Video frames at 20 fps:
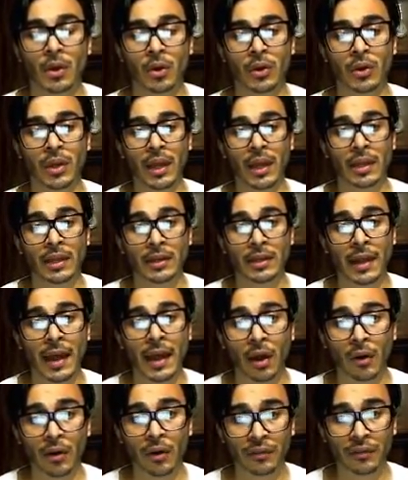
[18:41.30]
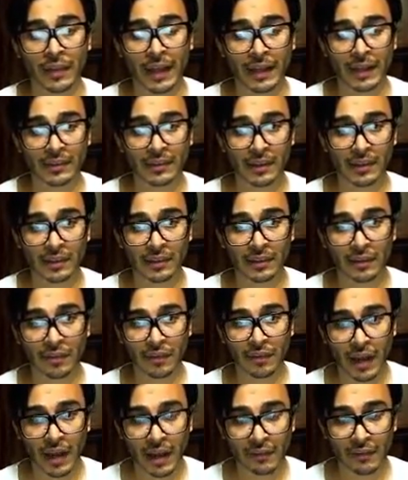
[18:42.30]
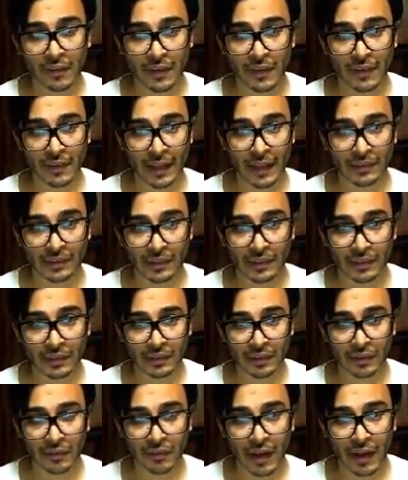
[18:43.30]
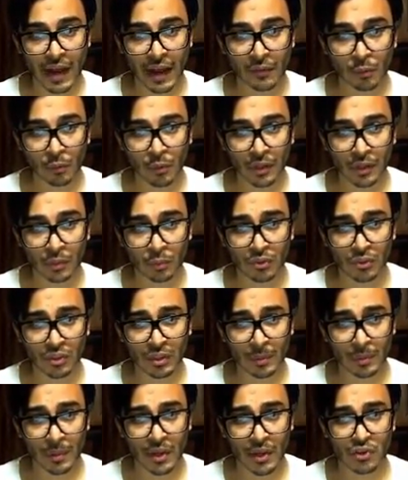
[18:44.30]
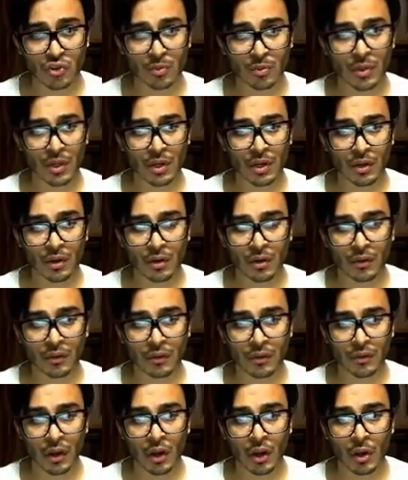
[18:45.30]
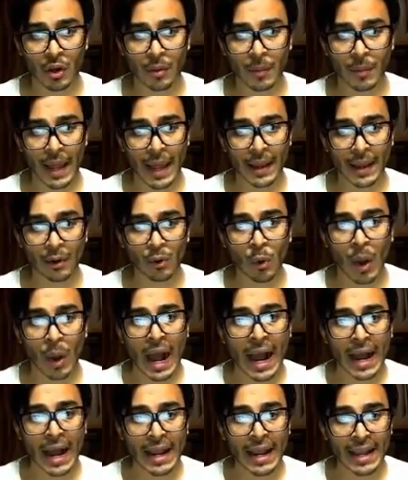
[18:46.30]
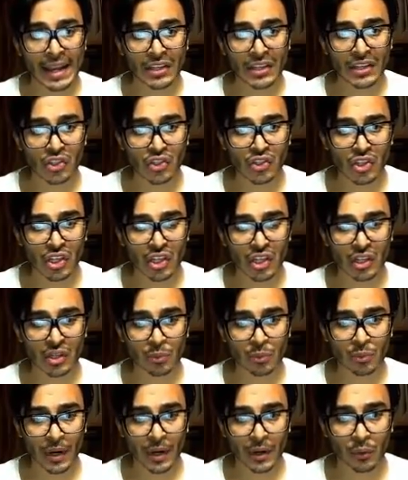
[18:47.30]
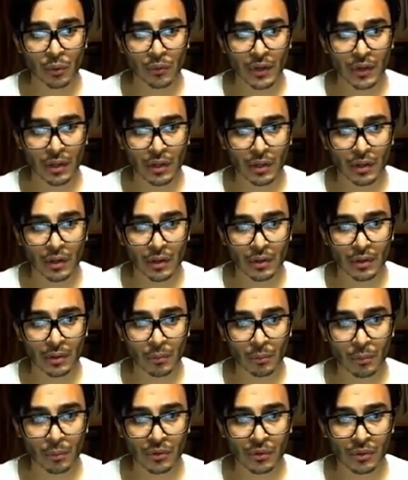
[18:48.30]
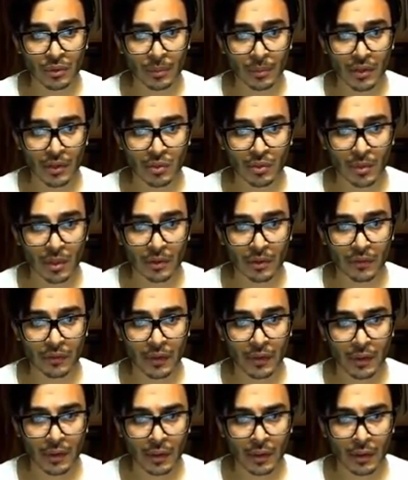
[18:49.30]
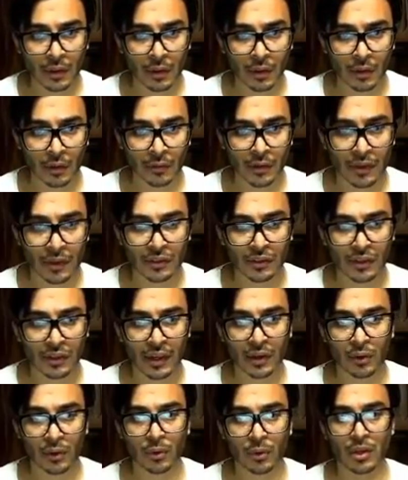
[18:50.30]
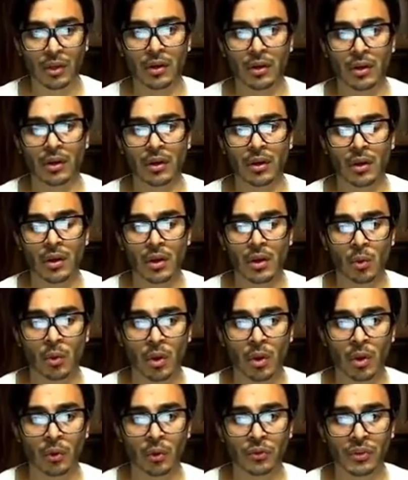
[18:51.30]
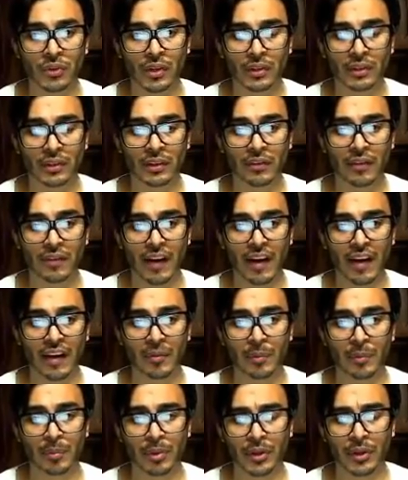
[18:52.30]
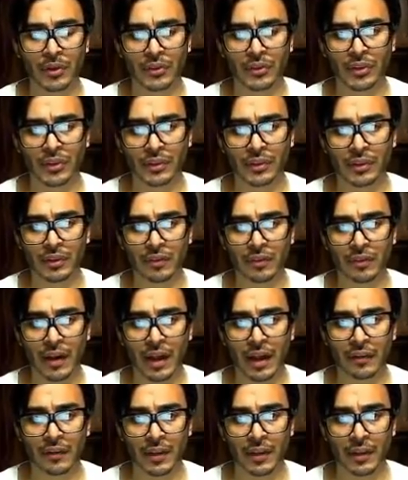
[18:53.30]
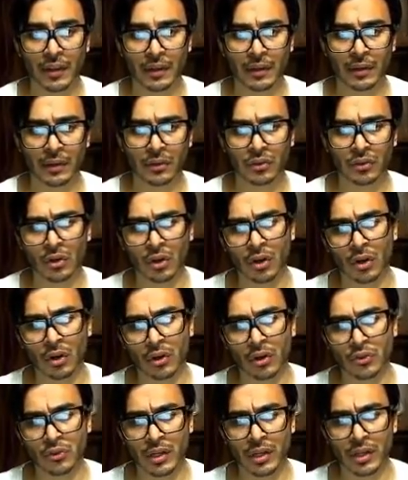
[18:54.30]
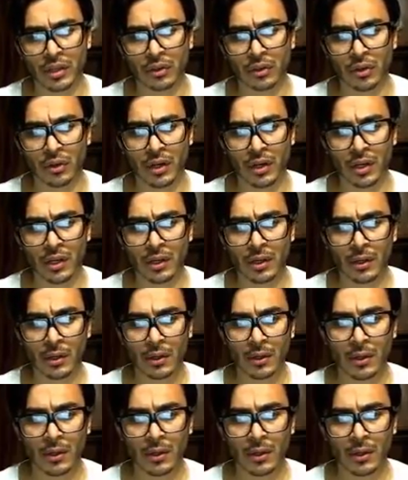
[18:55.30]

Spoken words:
Okay, now if that's 65 and that's 65, what's the measurement of angle IHG right over here? What's the measurement of this angle here? Well, 65 plus 65 is 130,